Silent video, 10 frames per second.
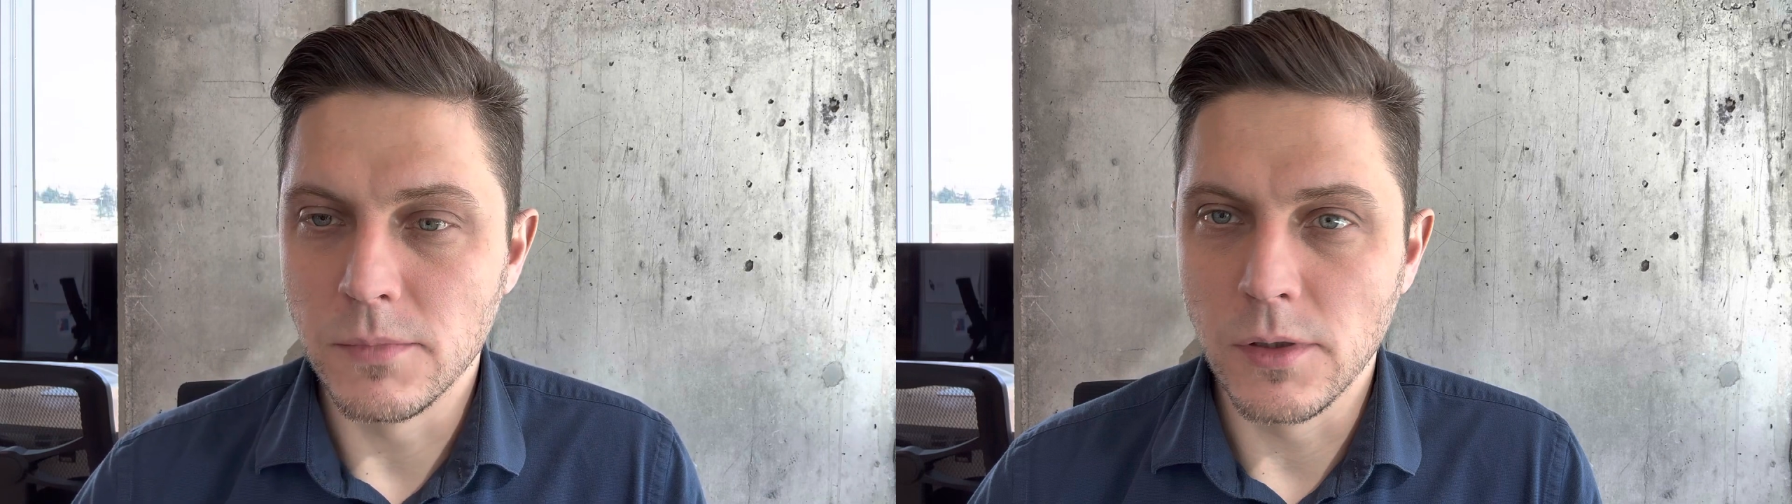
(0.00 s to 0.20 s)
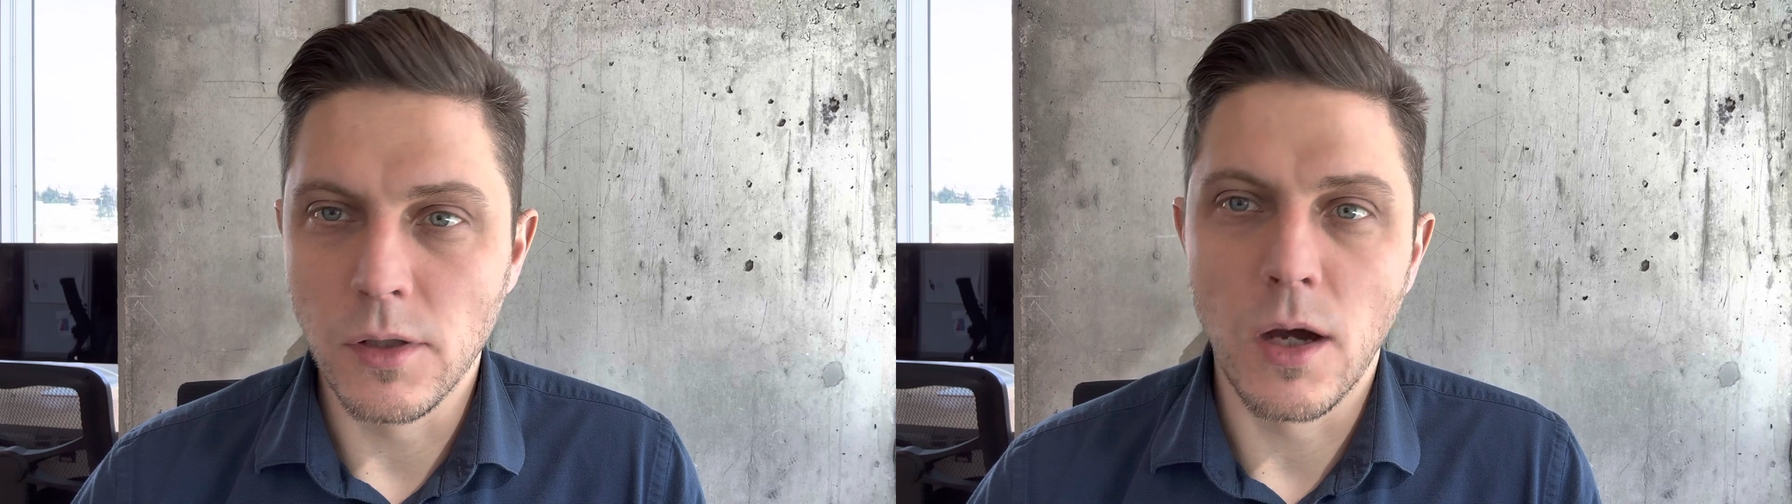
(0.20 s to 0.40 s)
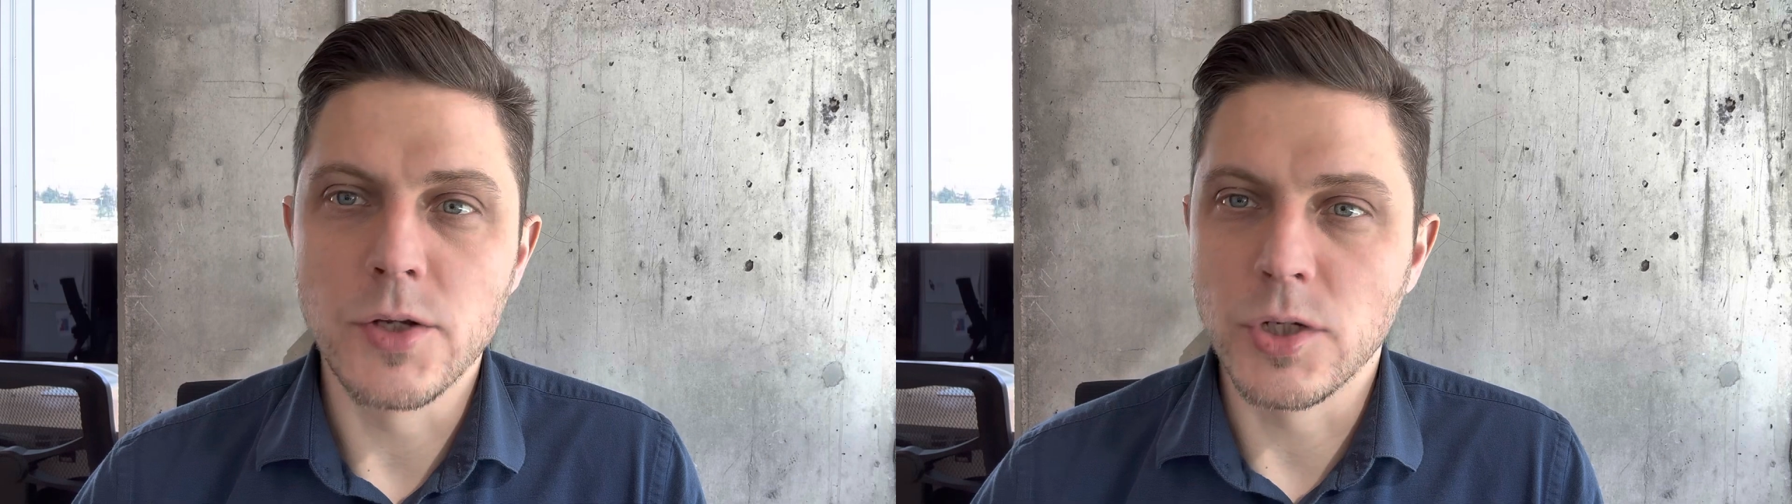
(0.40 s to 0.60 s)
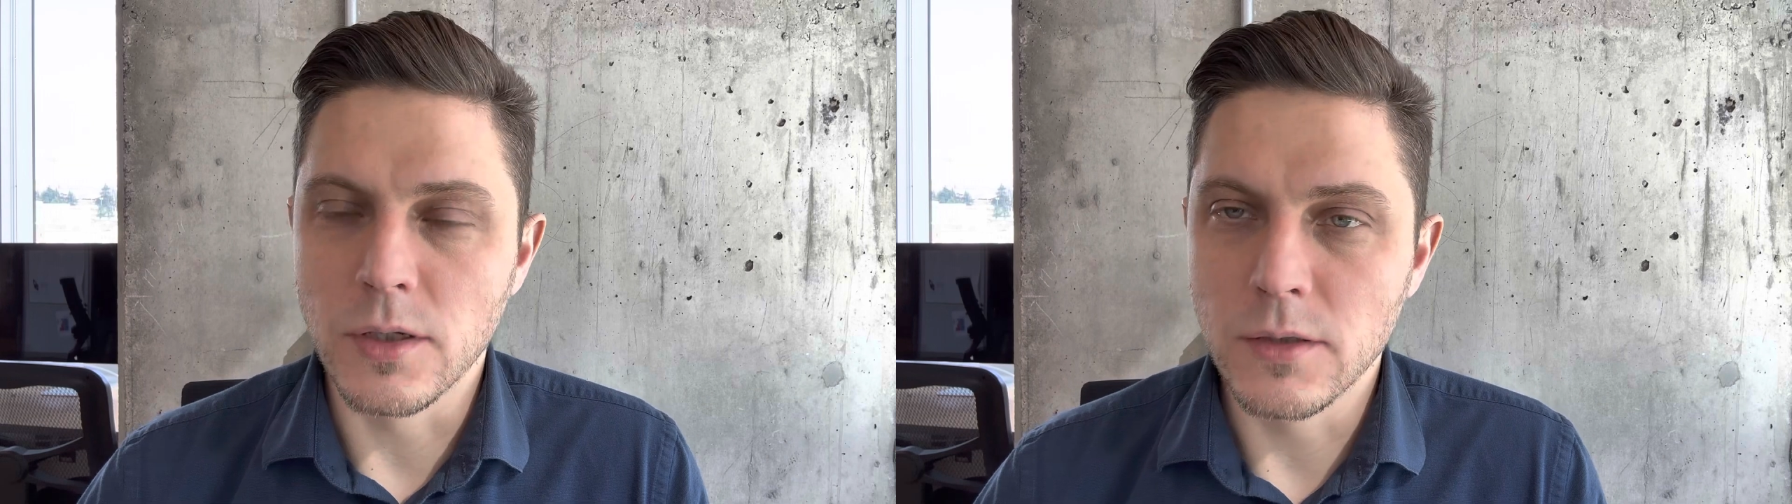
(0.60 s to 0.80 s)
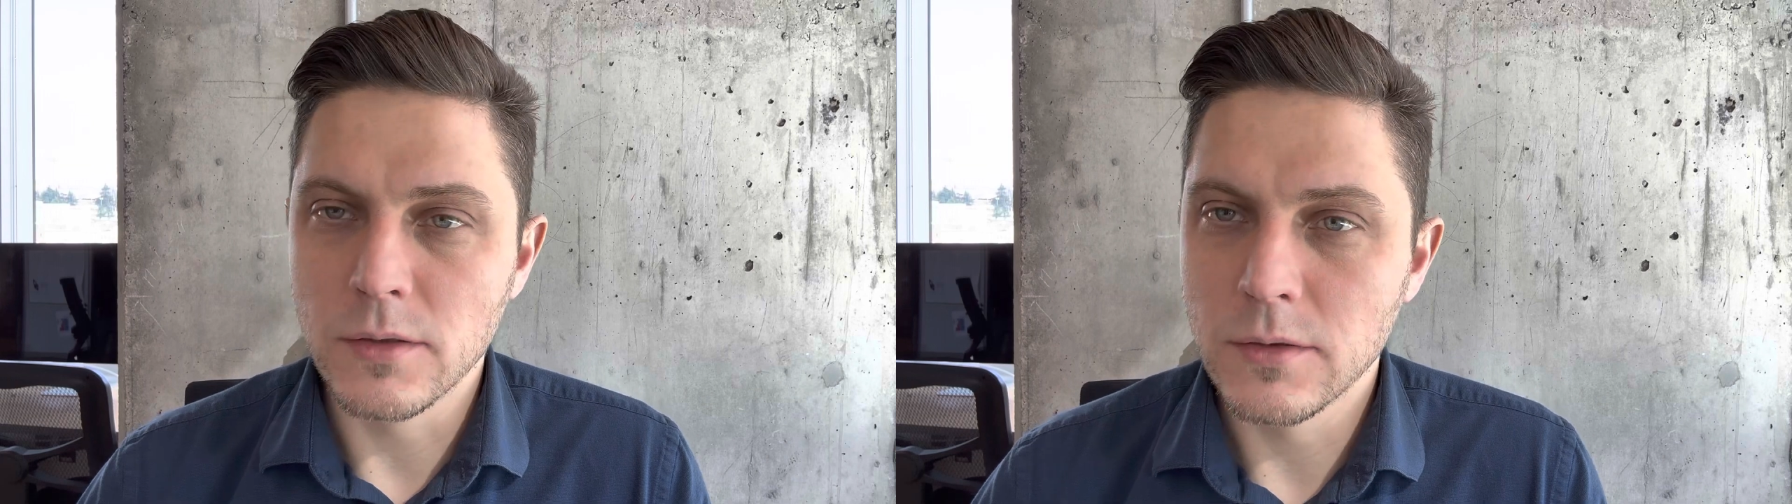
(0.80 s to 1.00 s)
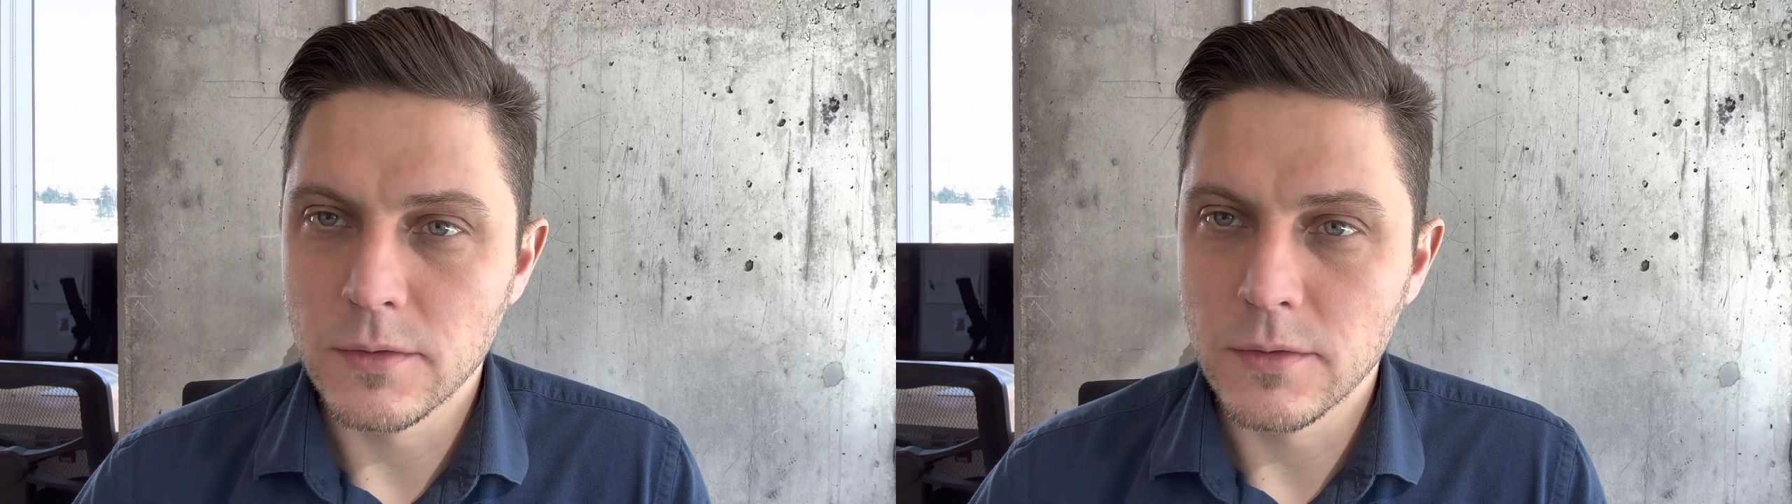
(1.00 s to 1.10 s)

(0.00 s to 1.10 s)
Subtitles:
launching